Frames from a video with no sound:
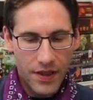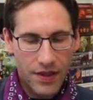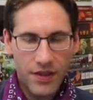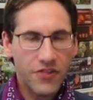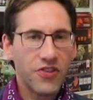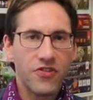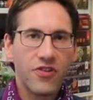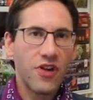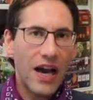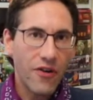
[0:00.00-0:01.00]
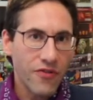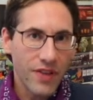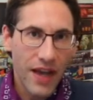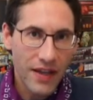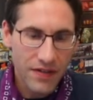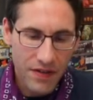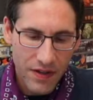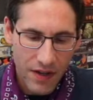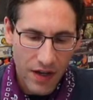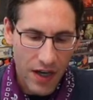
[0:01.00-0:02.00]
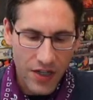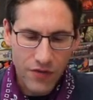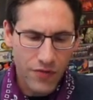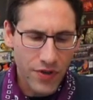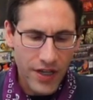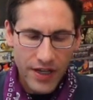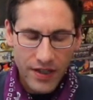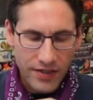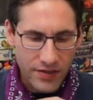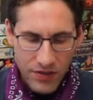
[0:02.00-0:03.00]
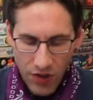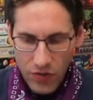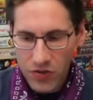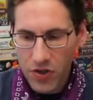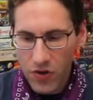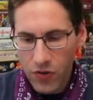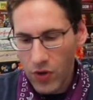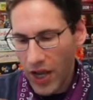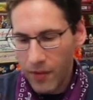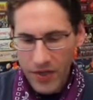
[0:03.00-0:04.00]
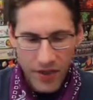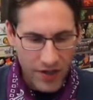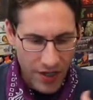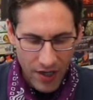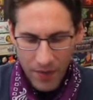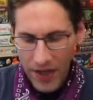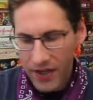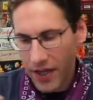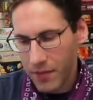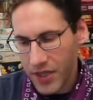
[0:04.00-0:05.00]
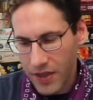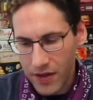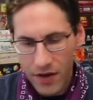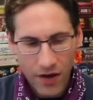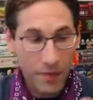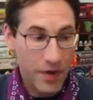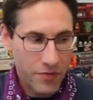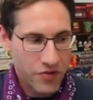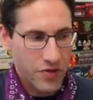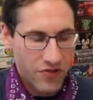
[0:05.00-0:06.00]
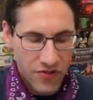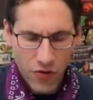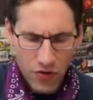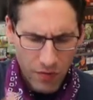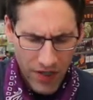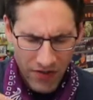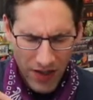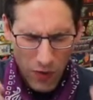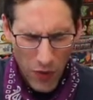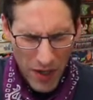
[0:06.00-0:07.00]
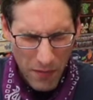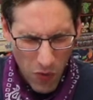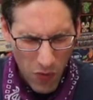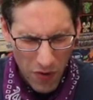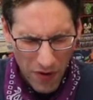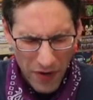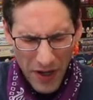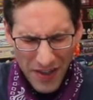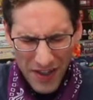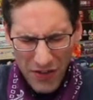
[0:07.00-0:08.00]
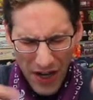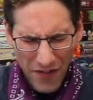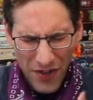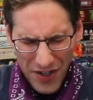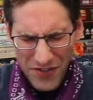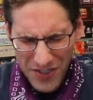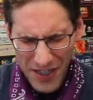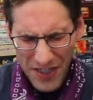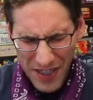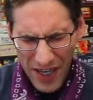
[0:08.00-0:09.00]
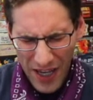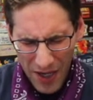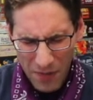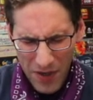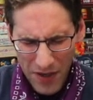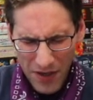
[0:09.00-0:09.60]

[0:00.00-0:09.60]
This doesn't allow for that. You really don't know how many are going to come out, how many there are. I mean, I'm sure there's a total, but it's like way more than you're ever going to see in the game.